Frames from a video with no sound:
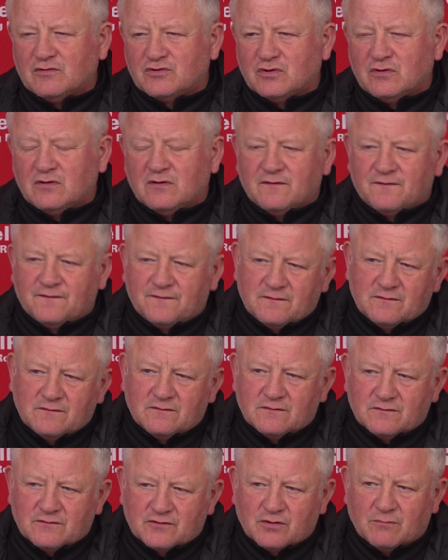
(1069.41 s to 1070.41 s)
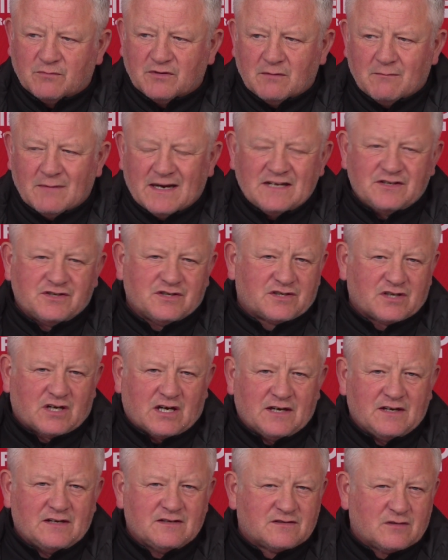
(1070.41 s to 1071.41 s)
sort of some of the major
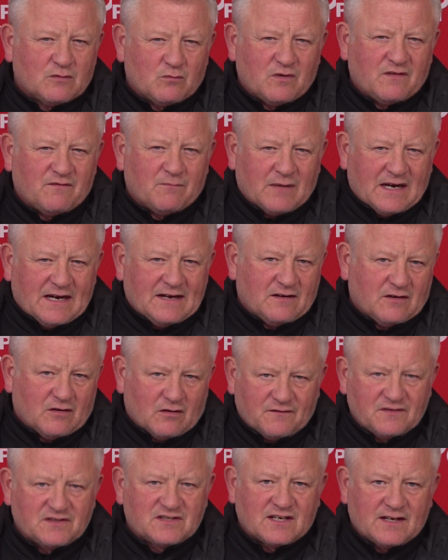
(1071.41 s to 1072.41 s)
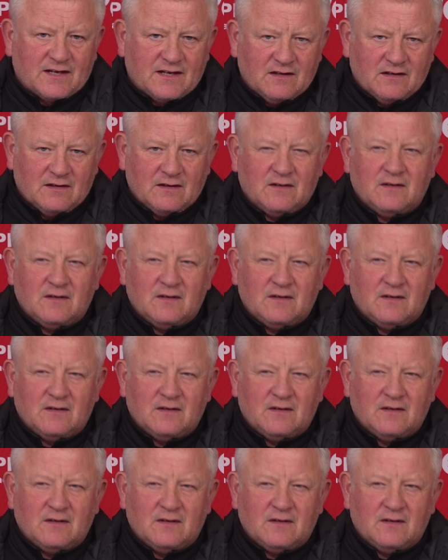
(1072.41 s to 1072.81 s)
signings that we've made, and obviously,